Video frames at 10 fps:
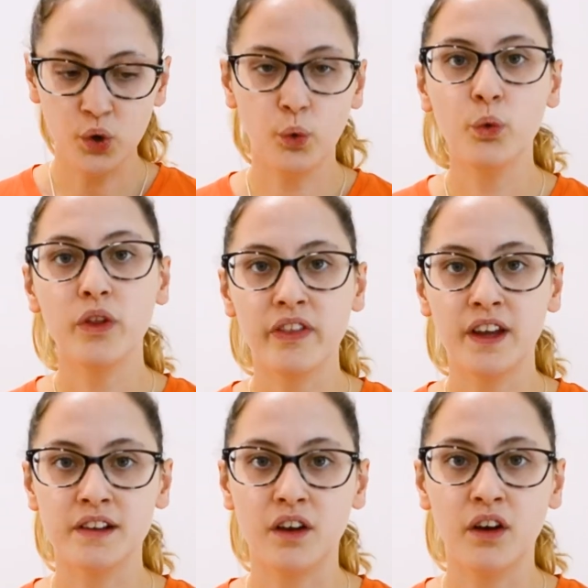all the
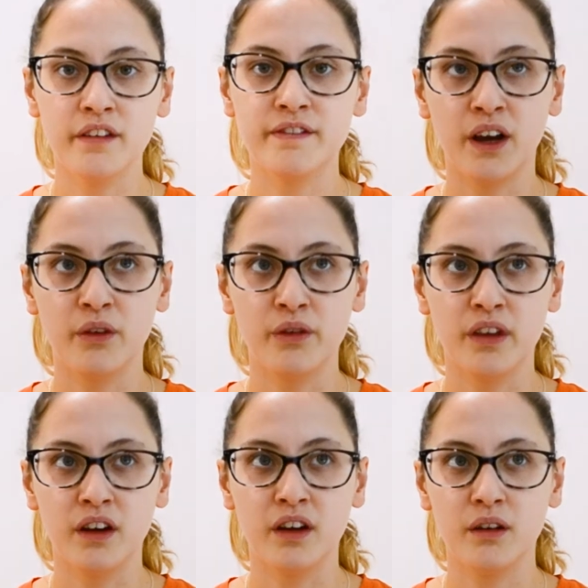things that I found
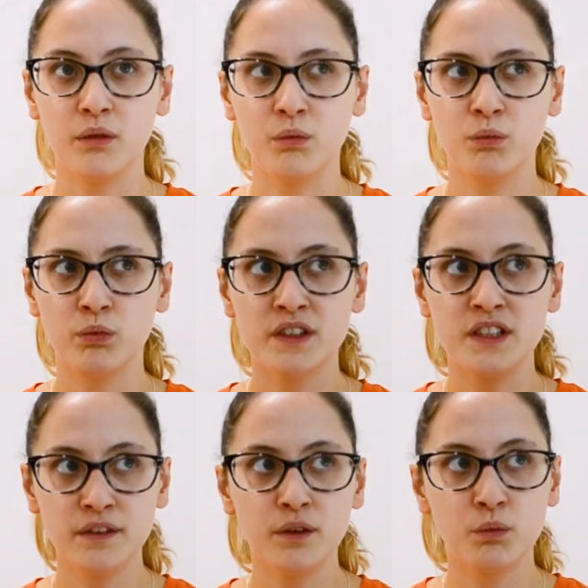that
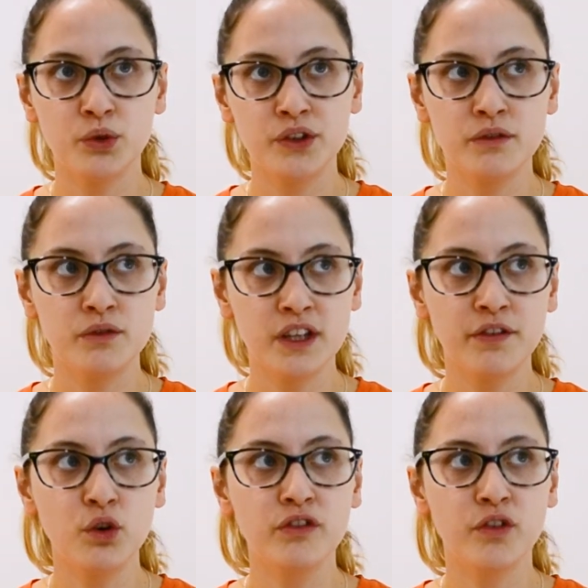were
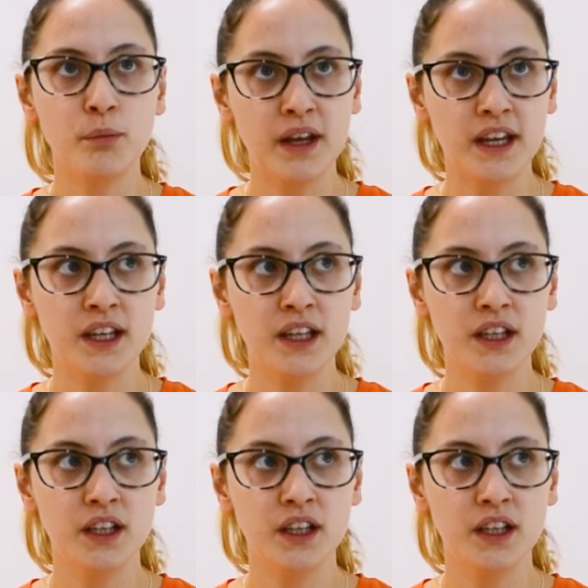difficult for me,